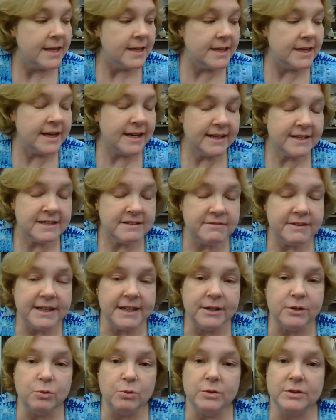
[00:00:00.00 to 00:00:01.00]
The next
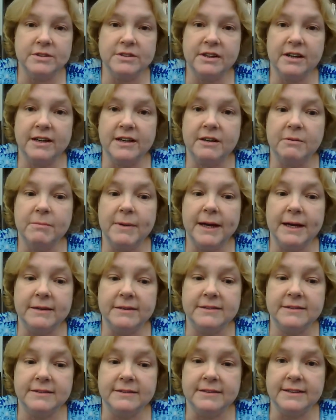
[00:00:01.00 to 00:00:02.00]
video will talk
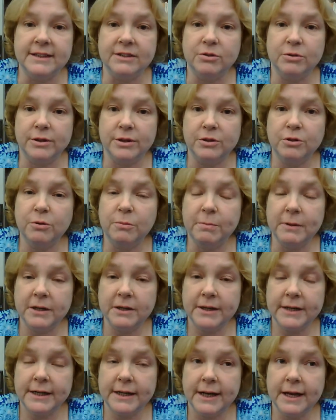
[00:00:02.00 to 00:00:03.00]
about the critical
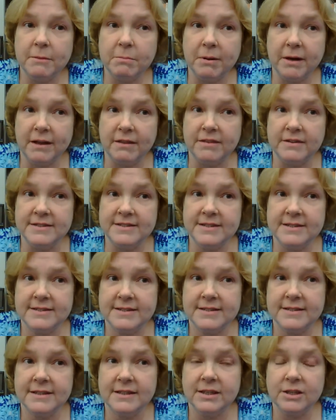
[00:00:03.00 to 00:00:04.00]
period
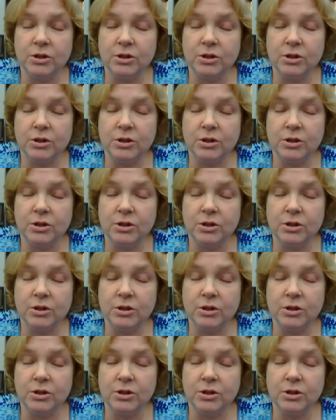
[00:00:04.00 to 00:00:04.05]
hypothesis,